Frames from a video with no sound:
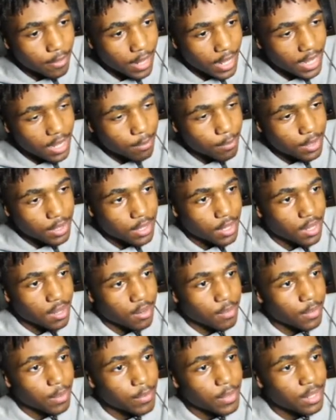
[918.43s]
light beside
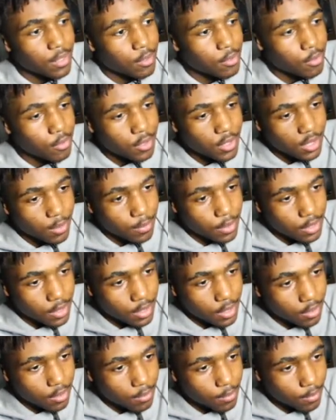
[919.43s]
them. I mean, of course I'm gonna
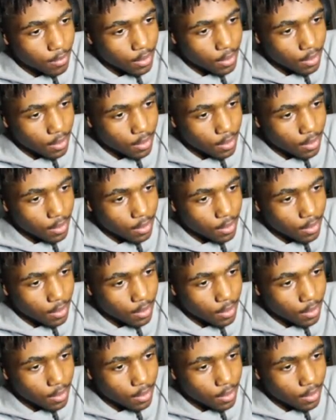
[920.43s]
see them.